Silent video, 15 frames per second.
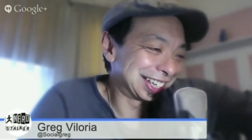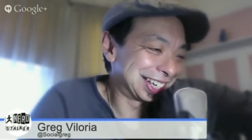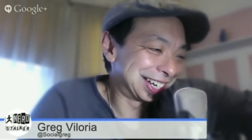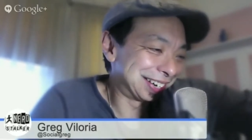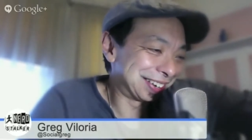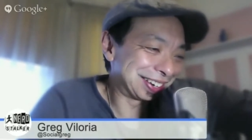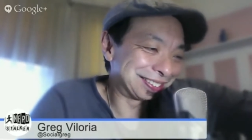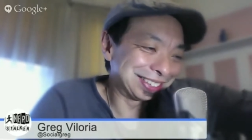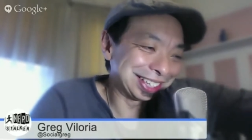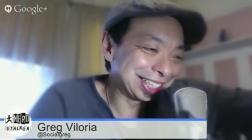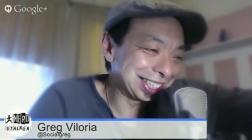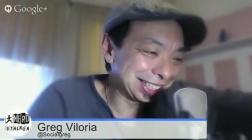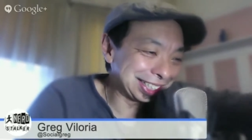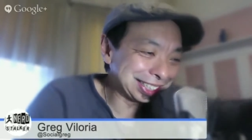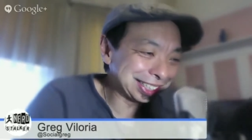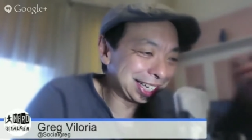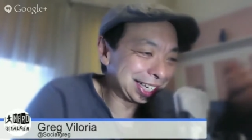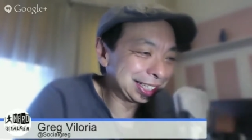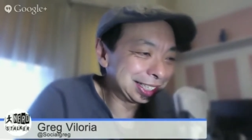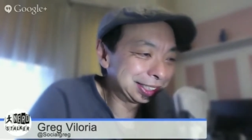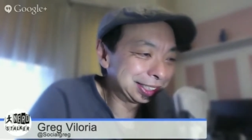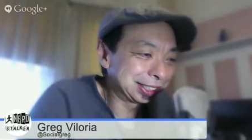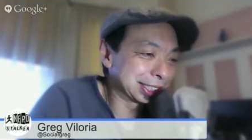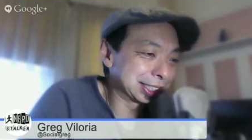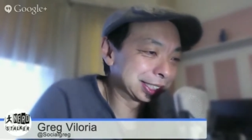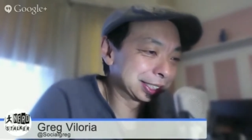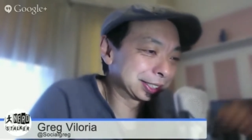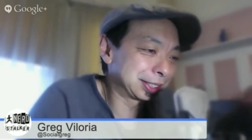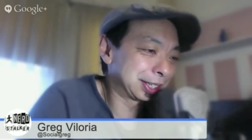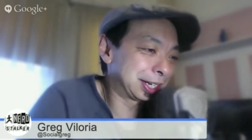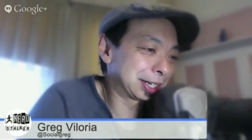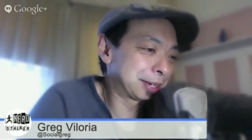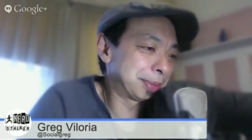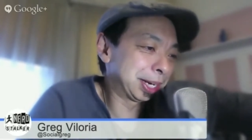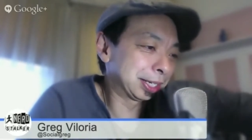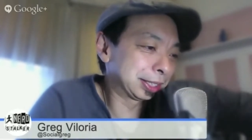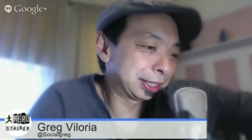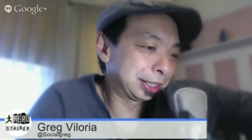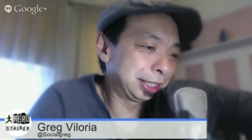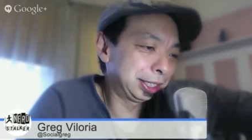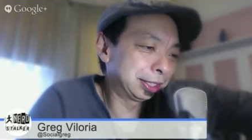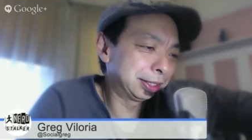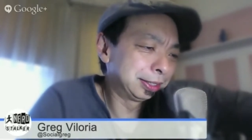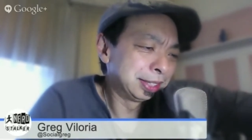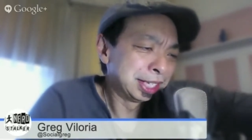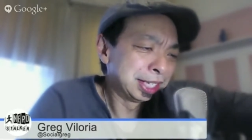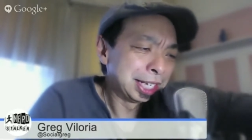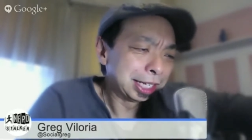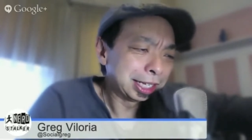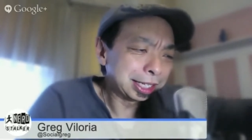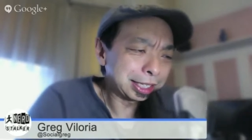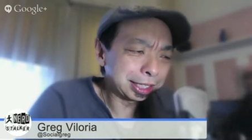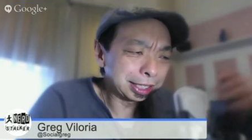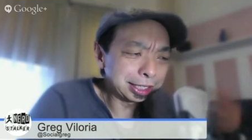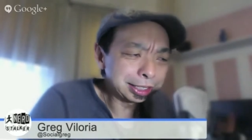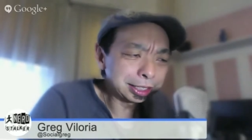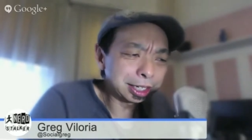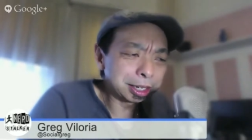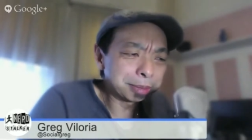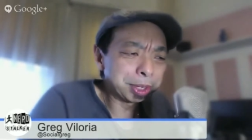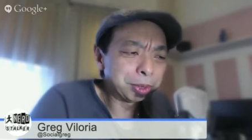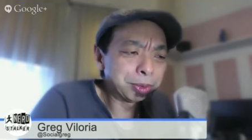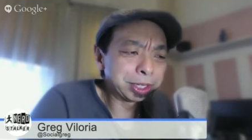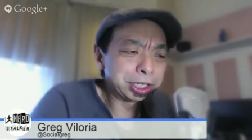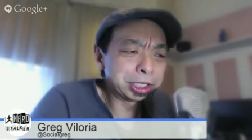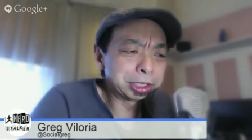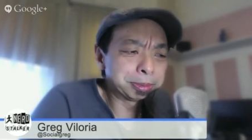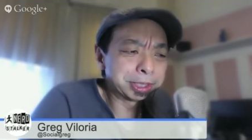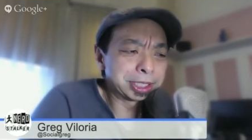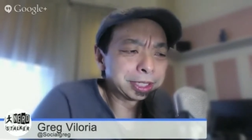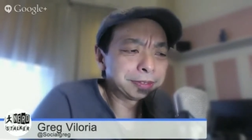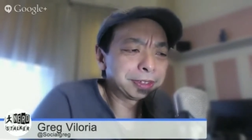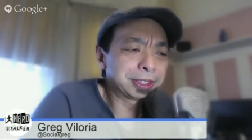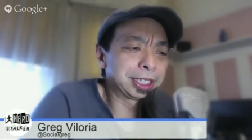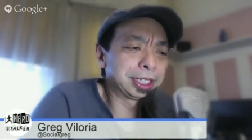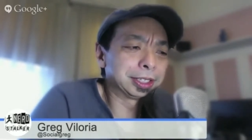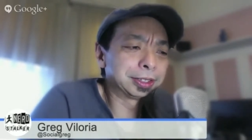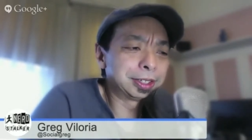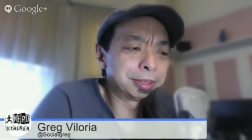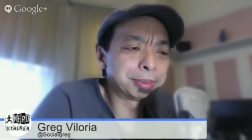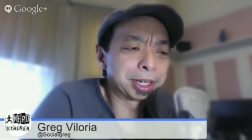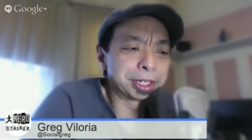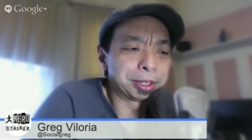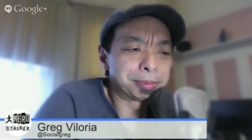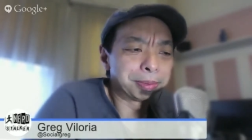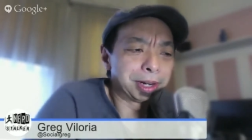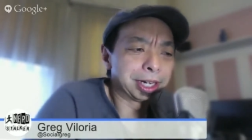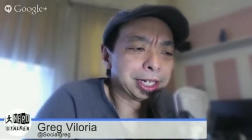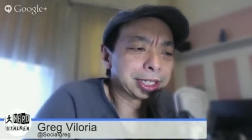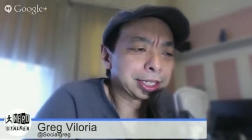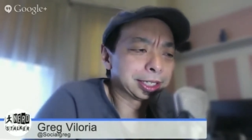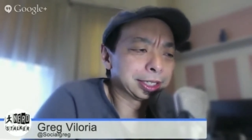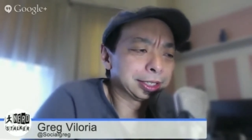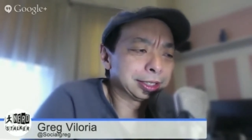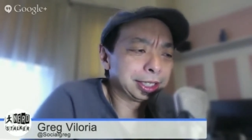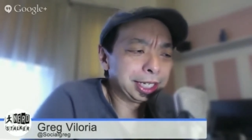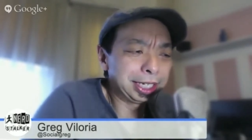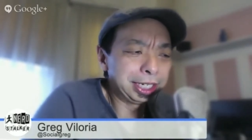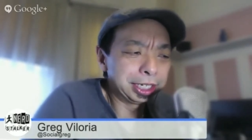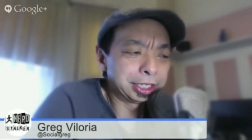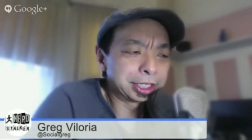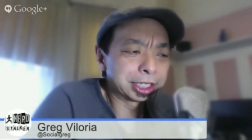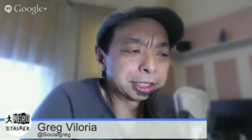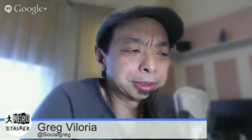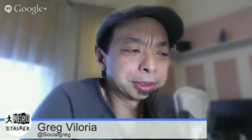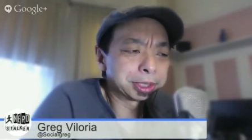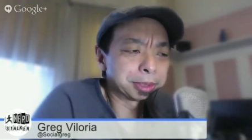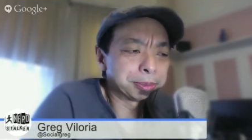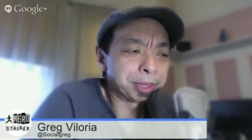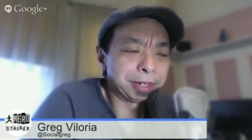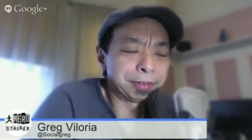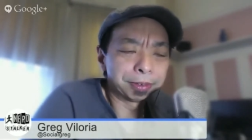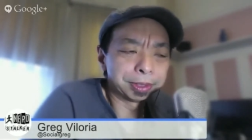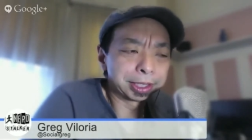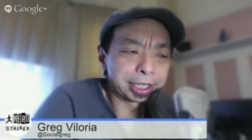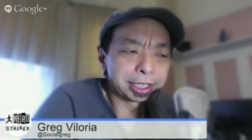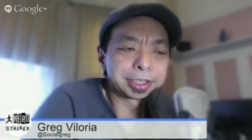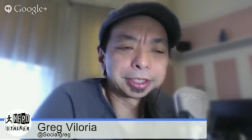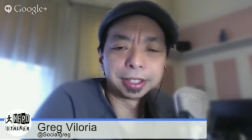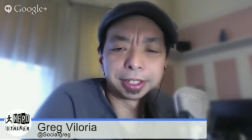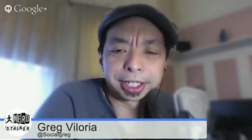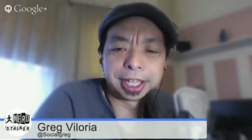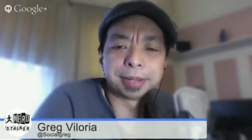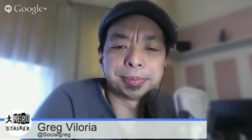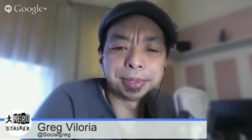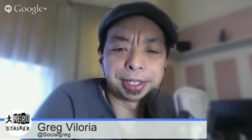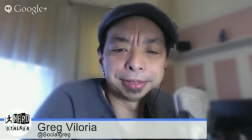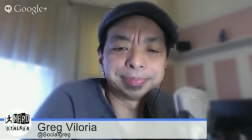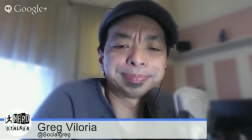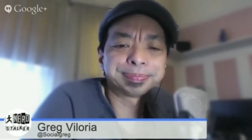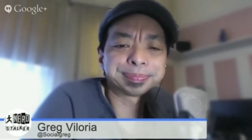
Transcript: Uh, well, let's get into this. Let's talk about you know, let, let's talk about what you specifically learned about your product and any adjustments you made from the Kickstarter campaign.